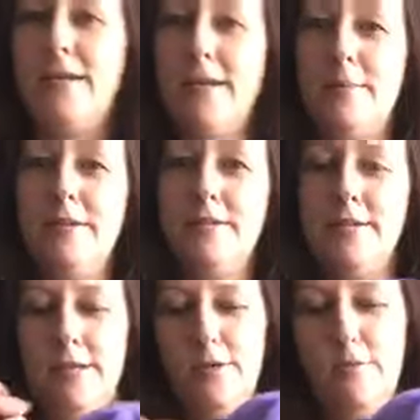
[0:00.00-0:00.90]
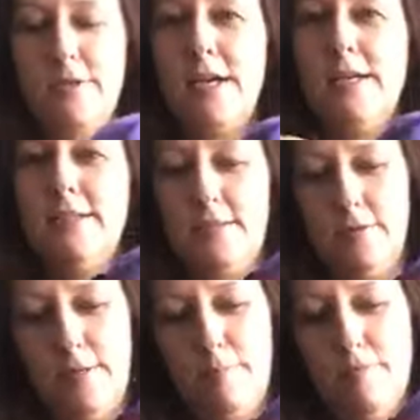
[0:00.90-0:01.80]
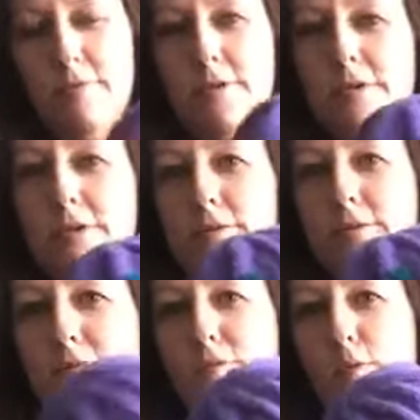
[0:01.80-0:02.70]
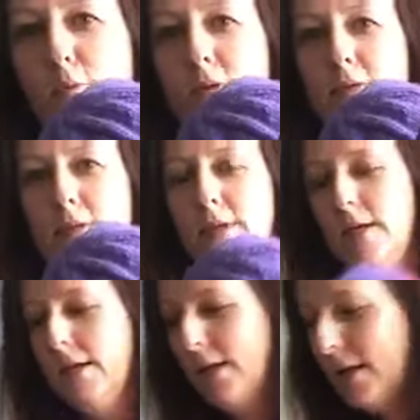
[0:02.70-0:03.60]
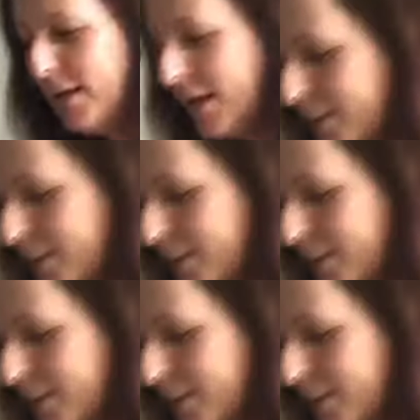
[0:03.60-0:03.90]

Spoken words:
ligaments, are too tight, so they pull the uterus forward, then